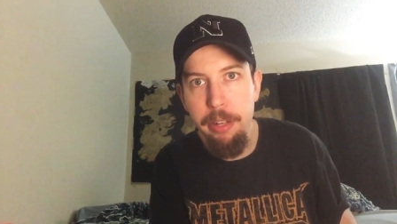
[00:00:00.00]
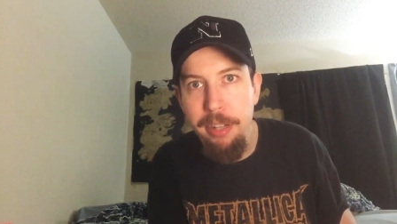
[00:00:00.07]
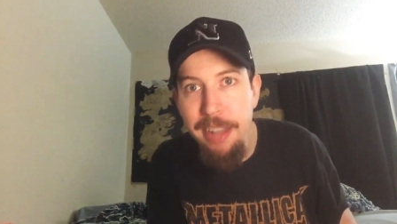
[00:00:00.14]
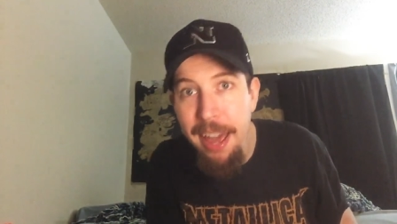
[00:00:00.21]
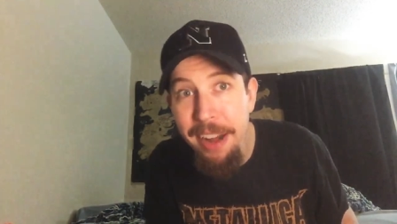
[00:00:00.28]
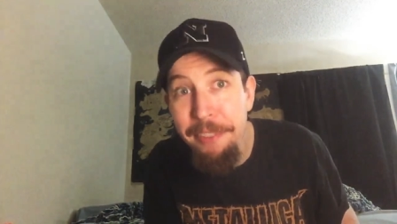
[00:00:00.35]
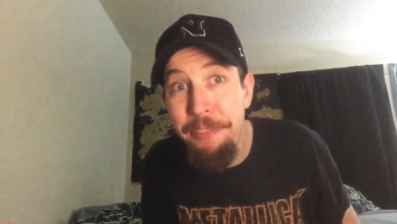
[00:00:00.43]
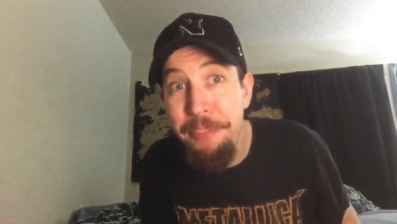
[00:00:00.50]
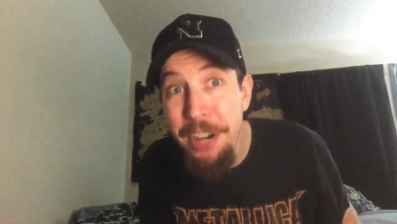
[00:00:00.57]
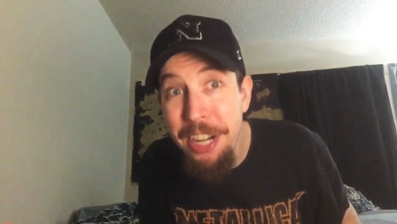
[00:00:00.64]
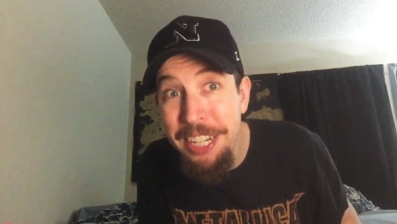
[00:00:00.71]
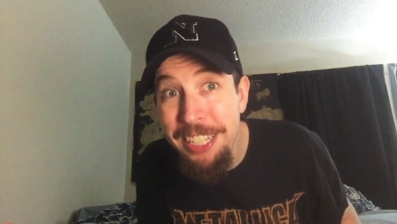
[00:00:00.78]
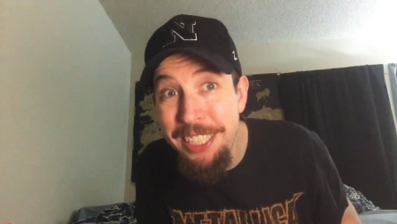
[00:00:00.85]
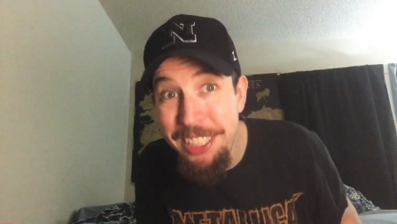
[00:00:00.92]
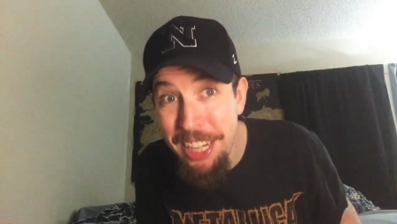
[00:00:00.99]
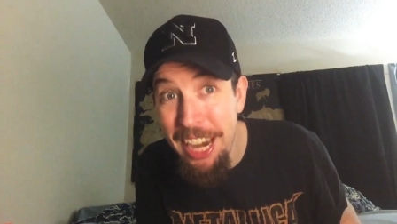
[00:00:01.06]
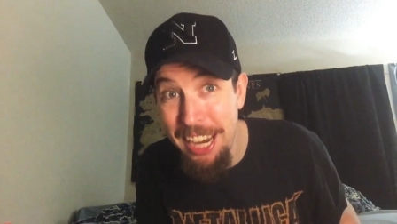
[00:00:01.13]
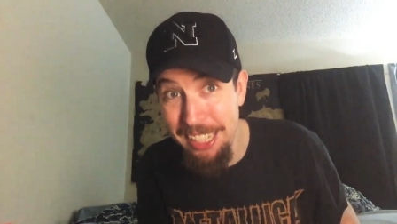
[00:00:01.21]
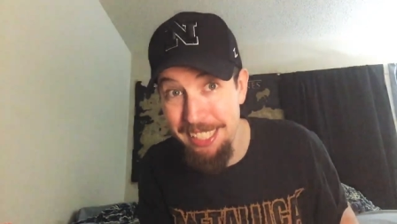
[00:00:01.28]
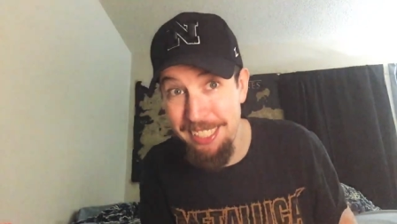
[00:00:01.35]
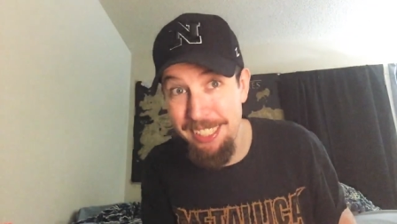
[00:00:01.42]
Not a fucking
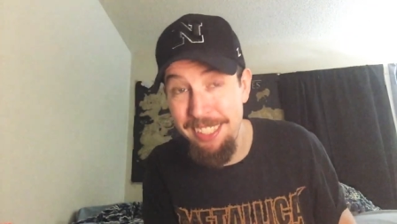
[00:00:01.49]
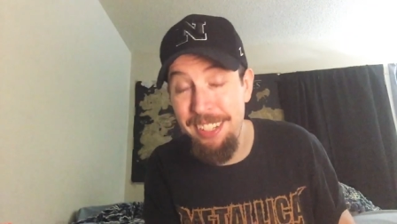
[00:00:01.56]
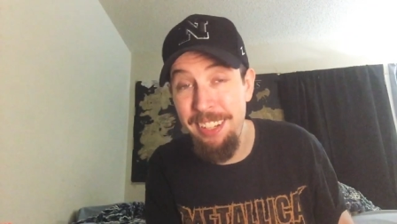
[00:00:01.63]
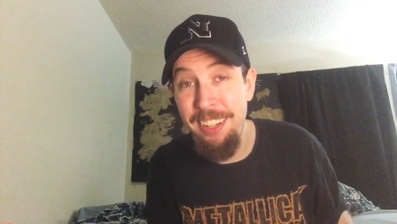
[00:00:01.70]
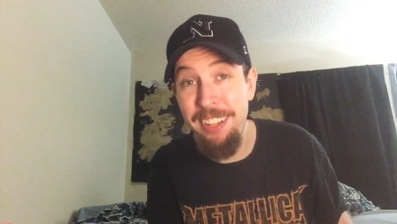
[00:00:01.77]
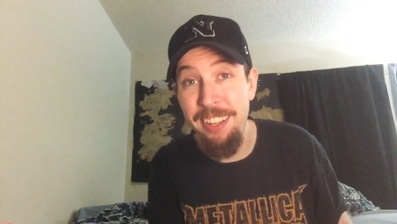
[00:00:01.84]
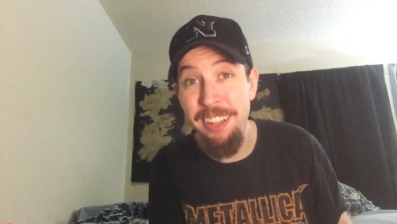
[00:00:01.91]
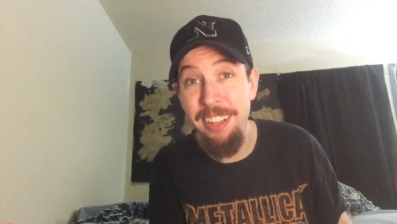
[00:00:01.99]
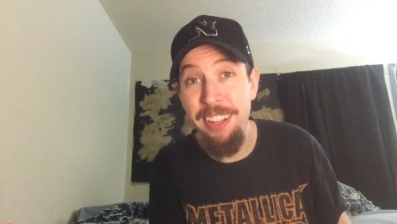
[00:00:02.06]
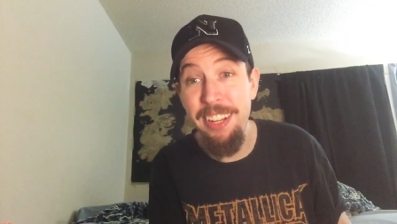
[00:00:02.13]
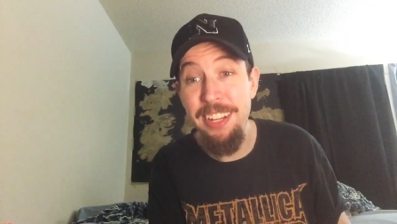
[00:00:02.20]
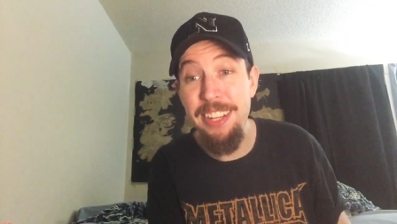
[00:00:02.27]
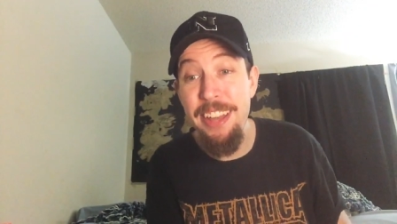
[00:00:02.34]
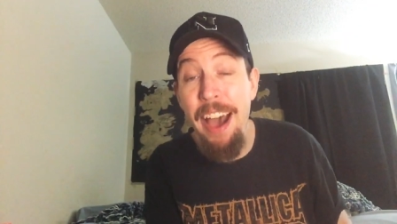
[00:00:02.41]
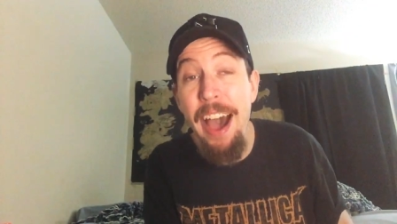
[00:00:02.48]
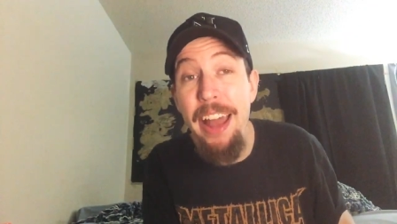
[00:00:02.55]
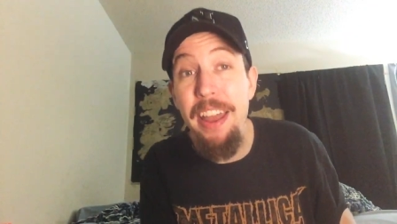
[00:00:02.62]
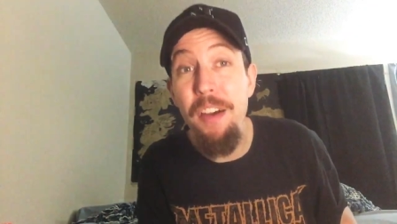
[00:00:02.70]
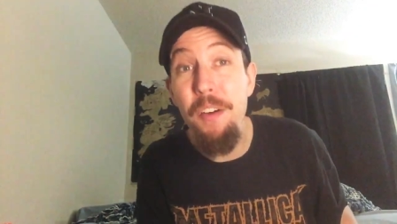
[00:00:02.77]
chance. Not